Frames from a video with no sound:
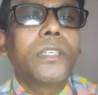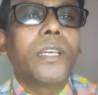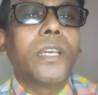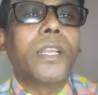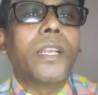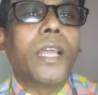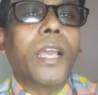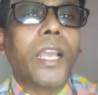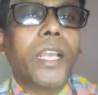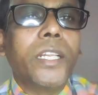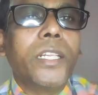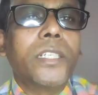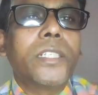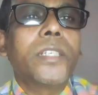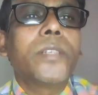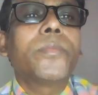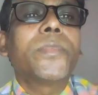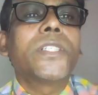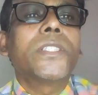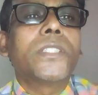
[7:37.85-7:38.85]
and
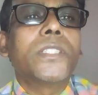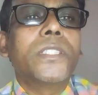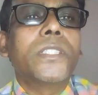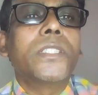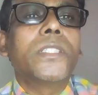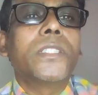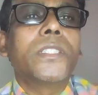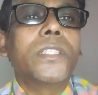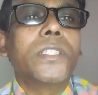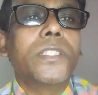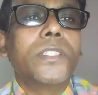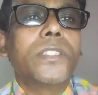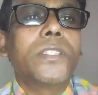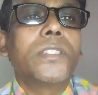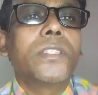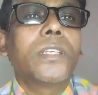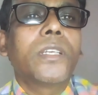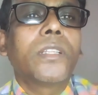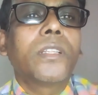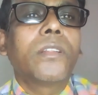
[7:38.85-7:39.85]
Alzheimer's disease
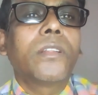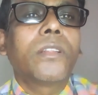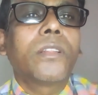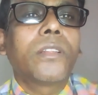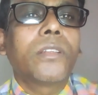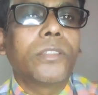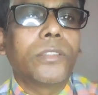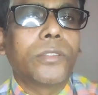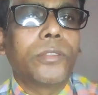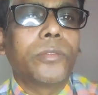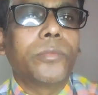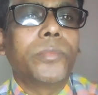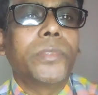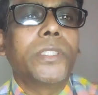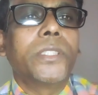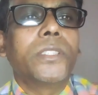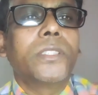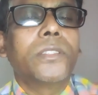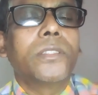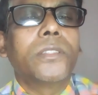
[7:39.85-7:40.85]
is thought to
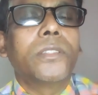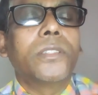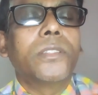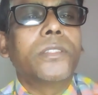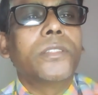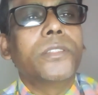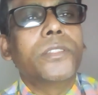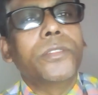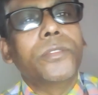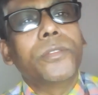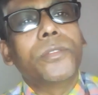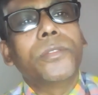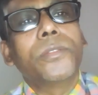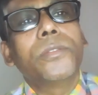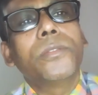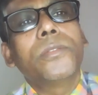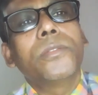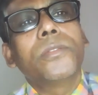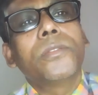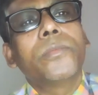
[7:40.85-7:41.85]
be due
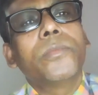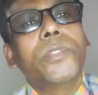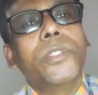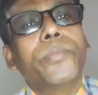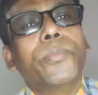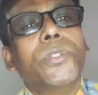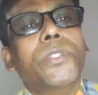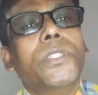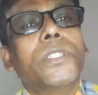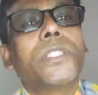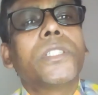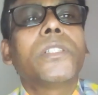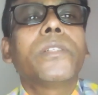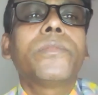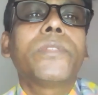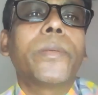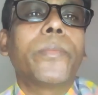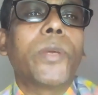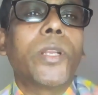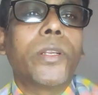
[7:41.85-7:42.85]
to deposition of
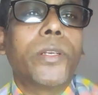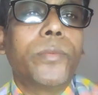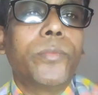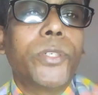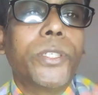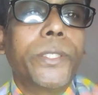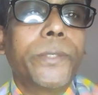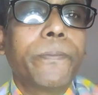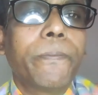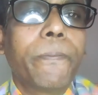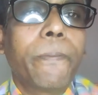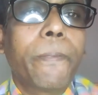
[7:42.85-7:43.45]
amyloid body.